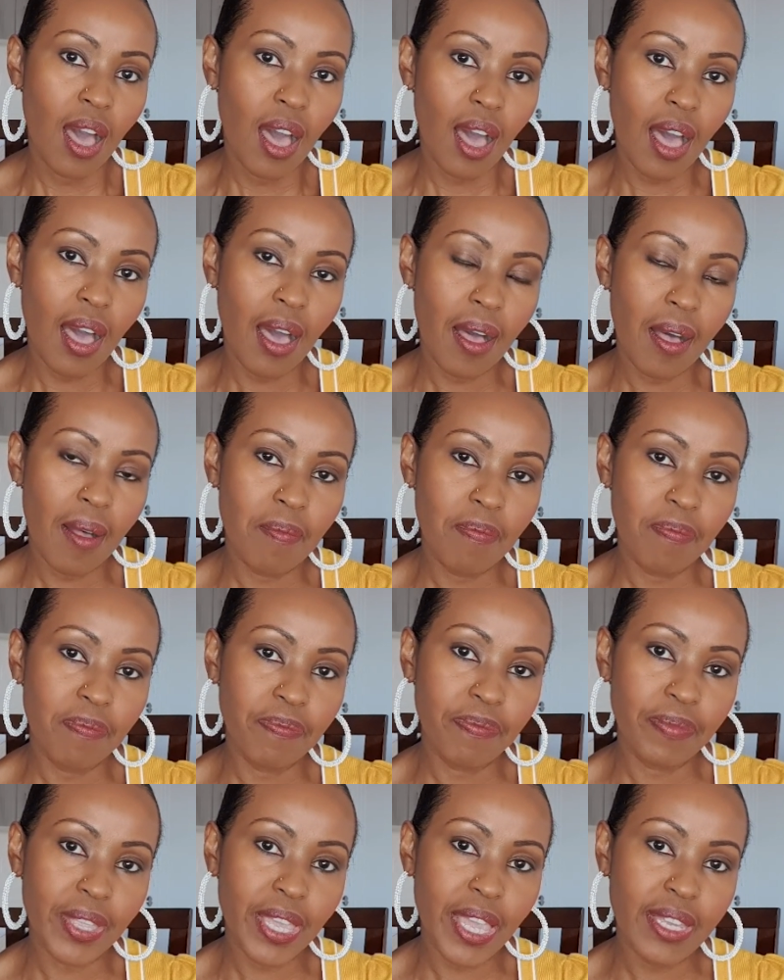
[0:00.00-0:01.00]

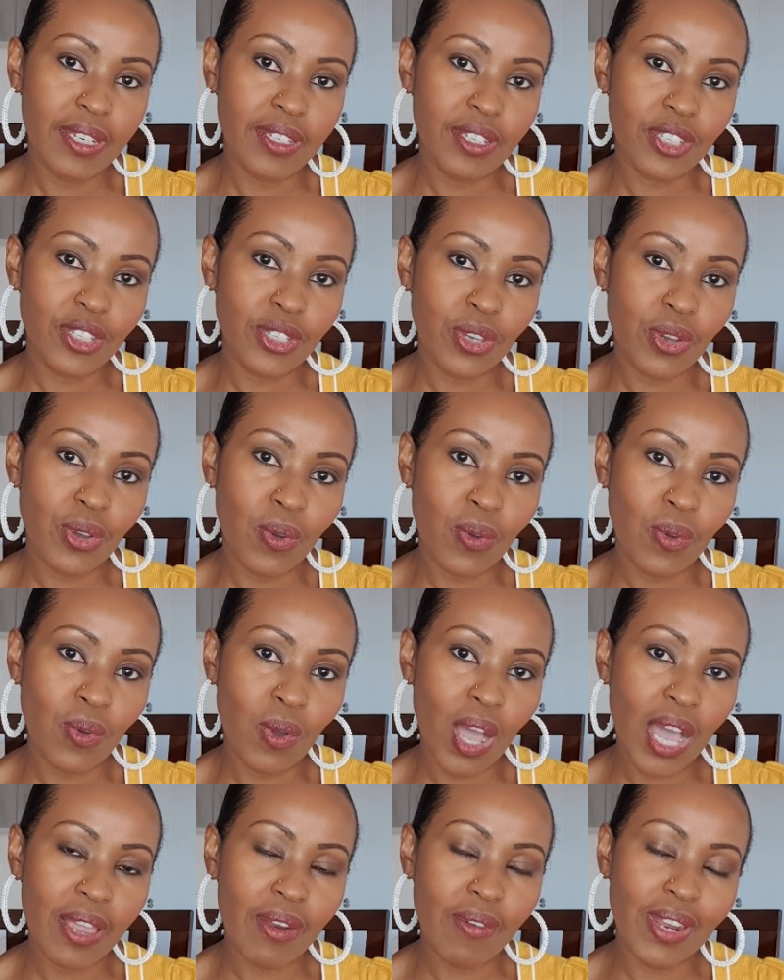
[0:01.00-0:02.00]
Um, and so
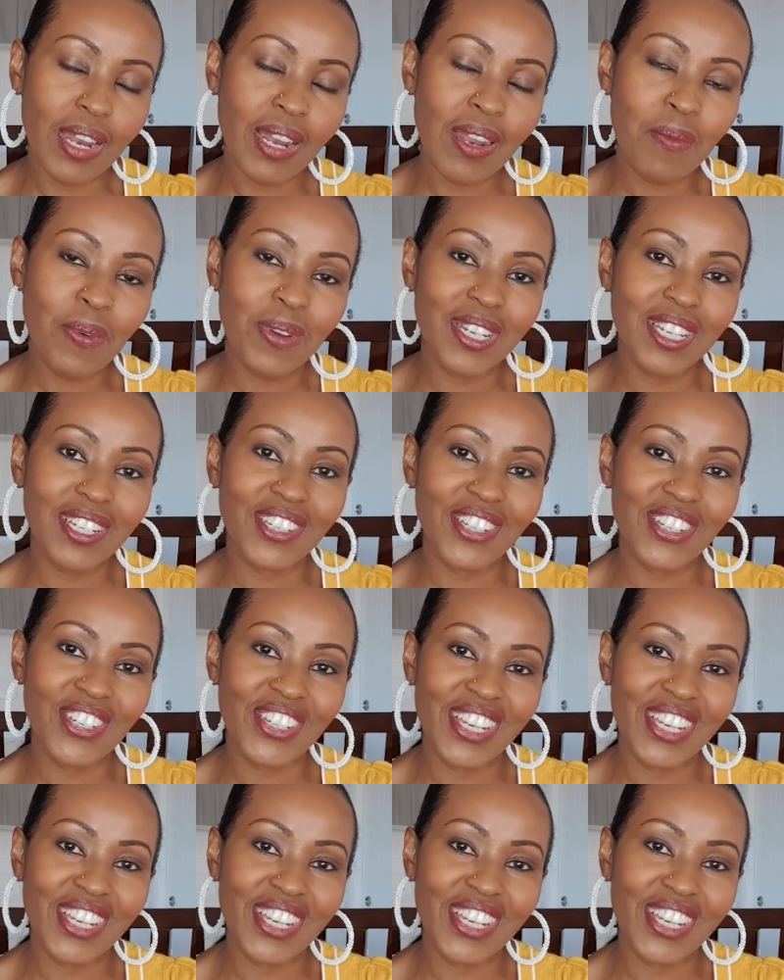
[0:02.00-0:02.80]
I really wanted to